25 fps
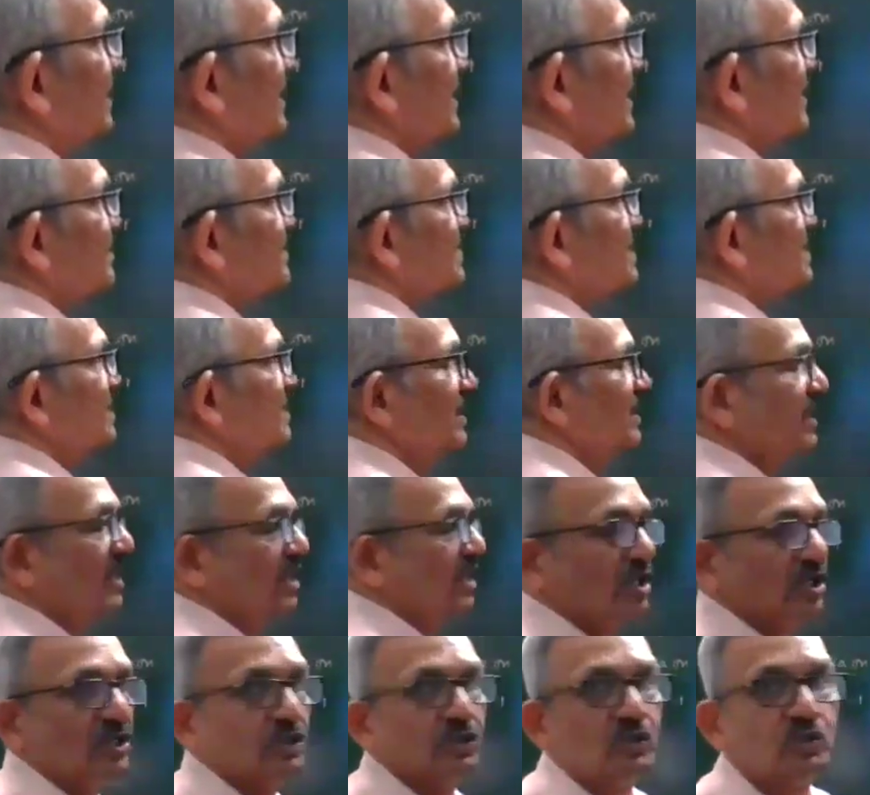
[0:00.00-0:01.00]
gives
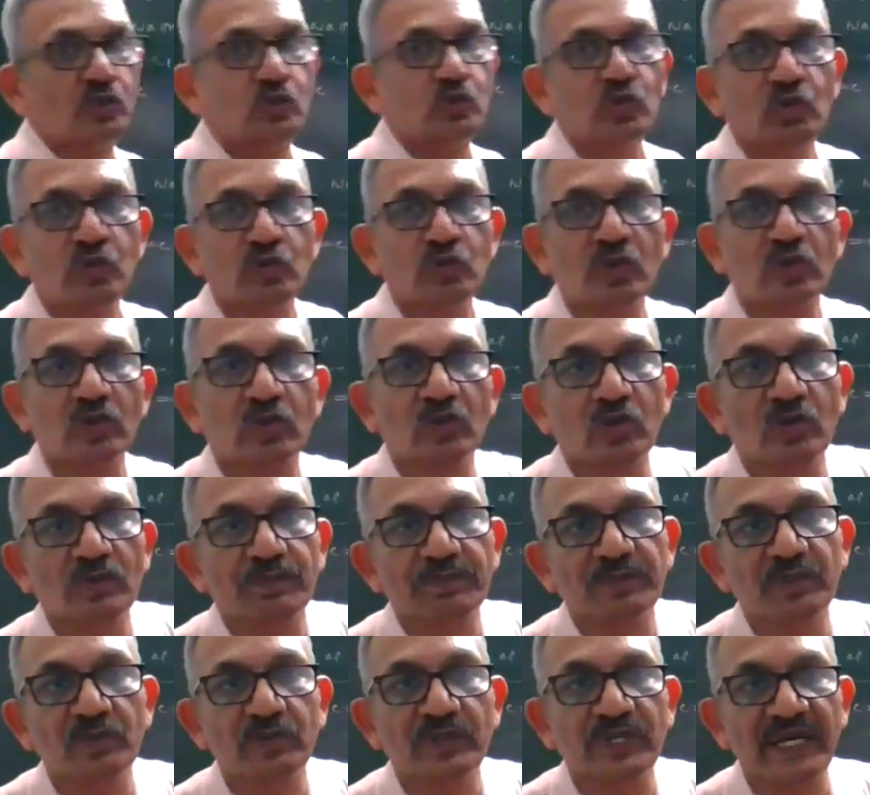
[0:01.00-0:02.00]

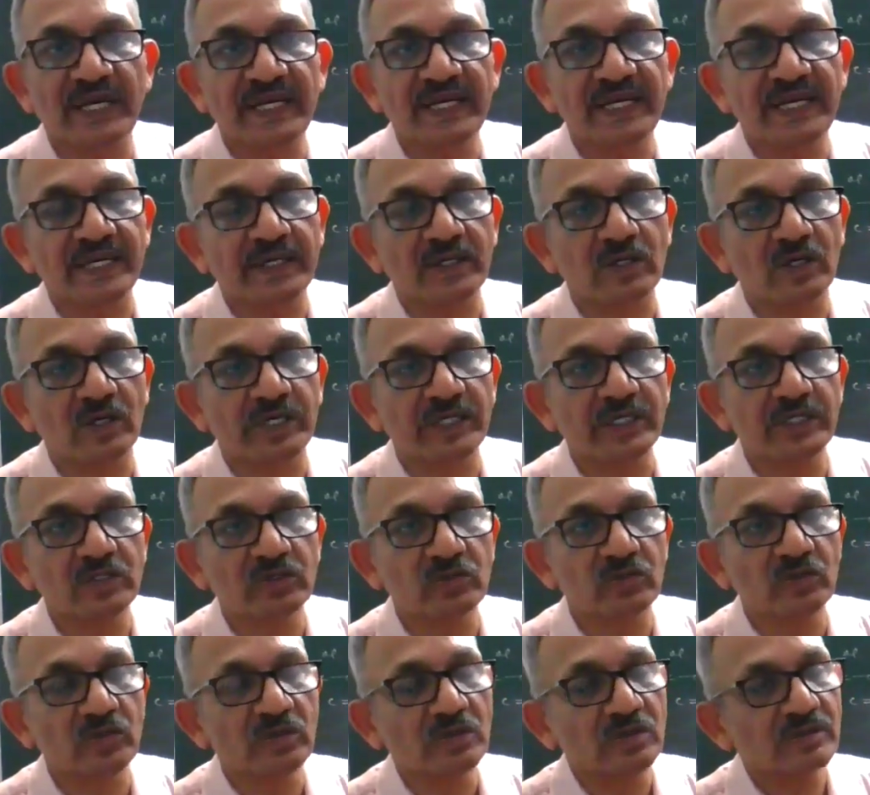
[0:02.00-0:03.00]
2-chlorobutane
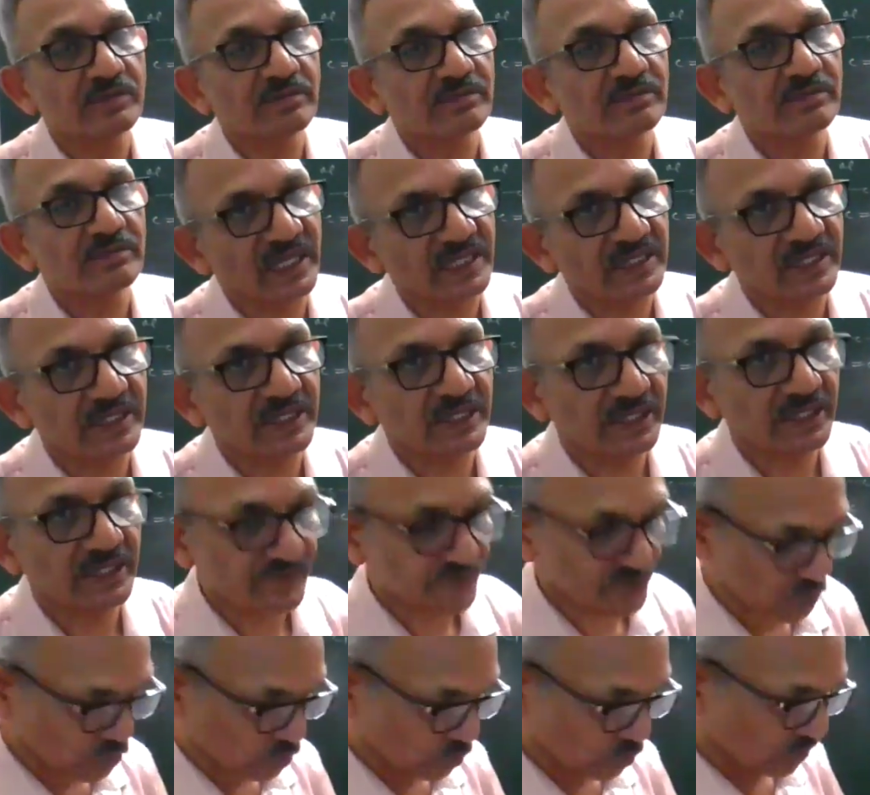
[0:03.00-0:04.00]
according to
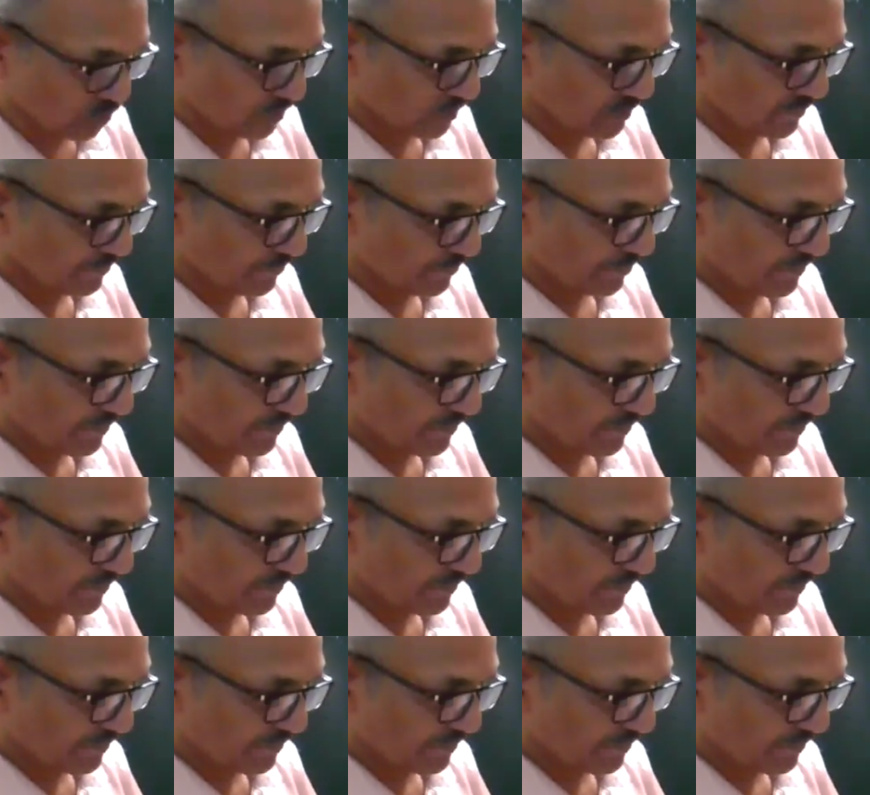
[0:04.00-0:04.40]
Markovnikov's rule.